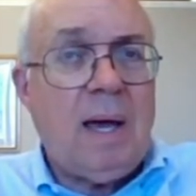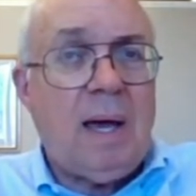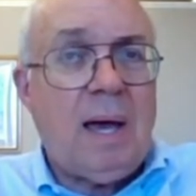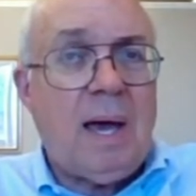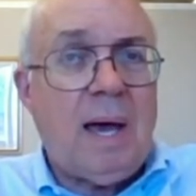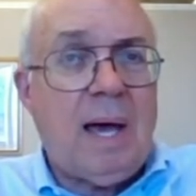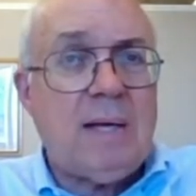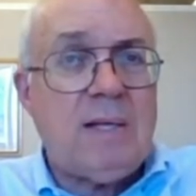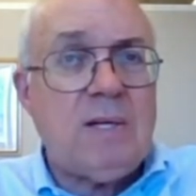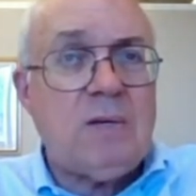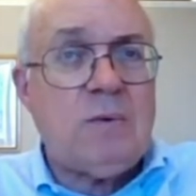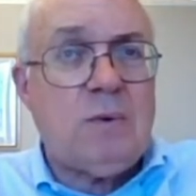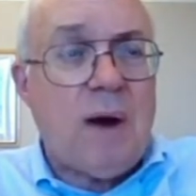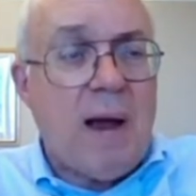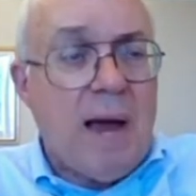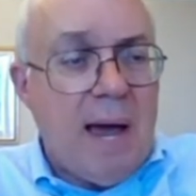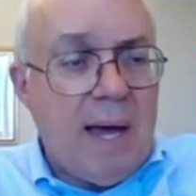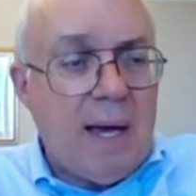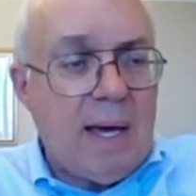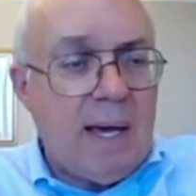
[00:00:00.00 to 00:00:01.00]
had to
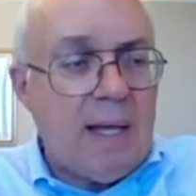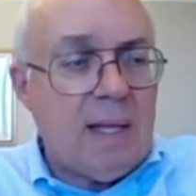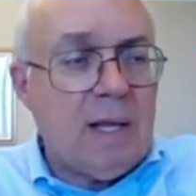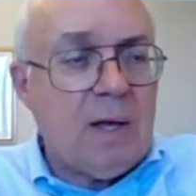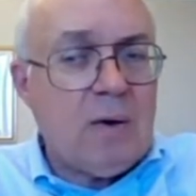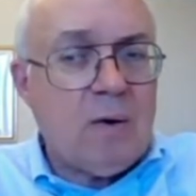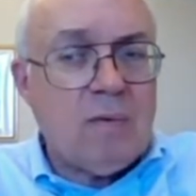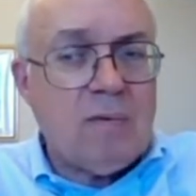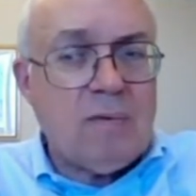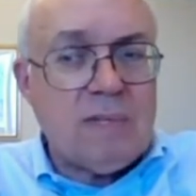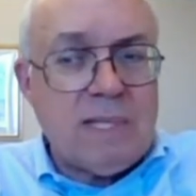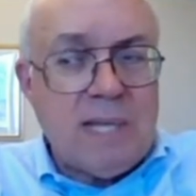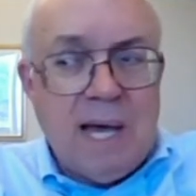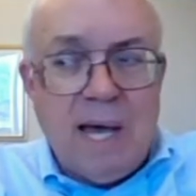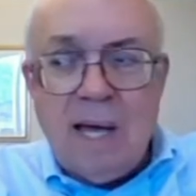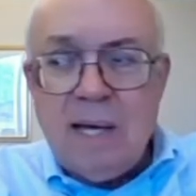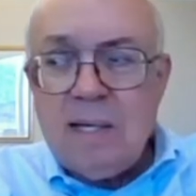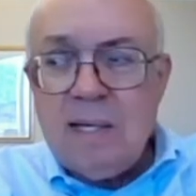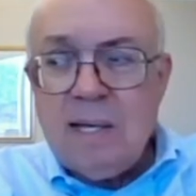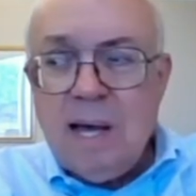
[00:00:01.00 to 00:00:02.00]
drag a letter of
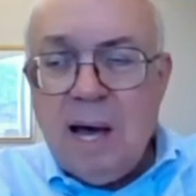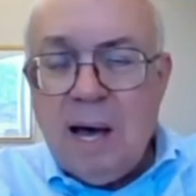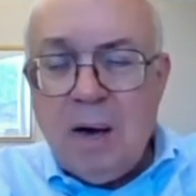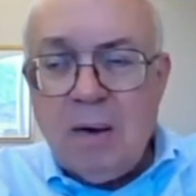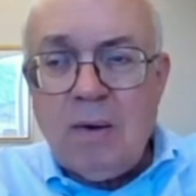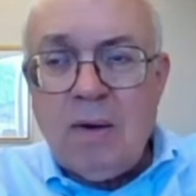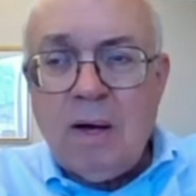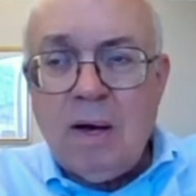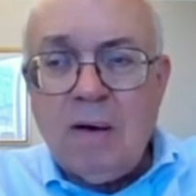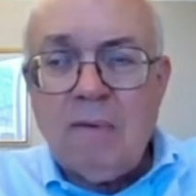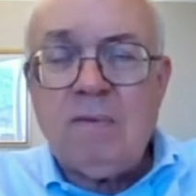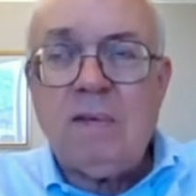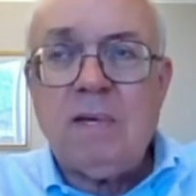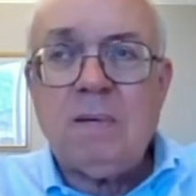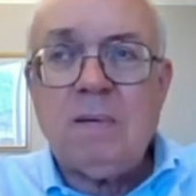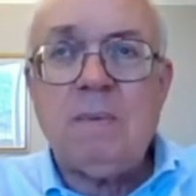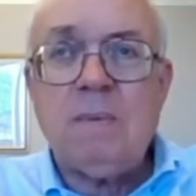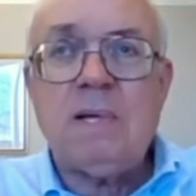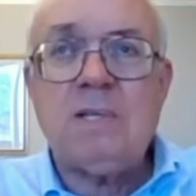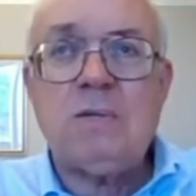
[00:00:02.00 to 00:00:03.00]
intent out of the
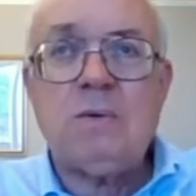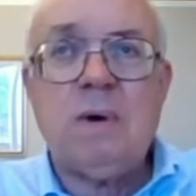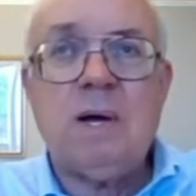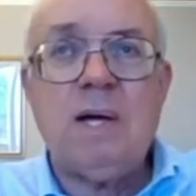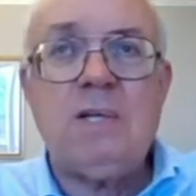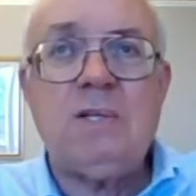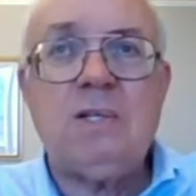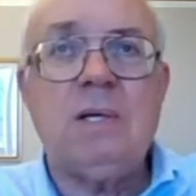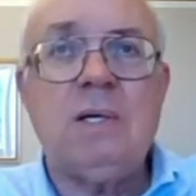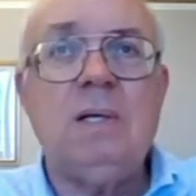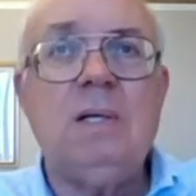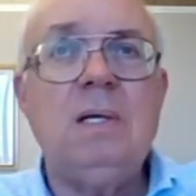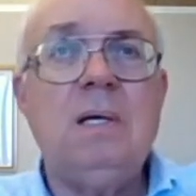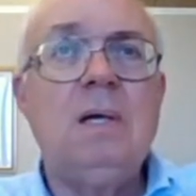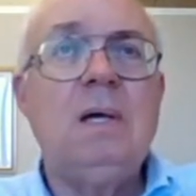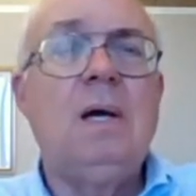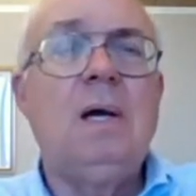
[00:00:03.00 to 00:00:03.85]
administration,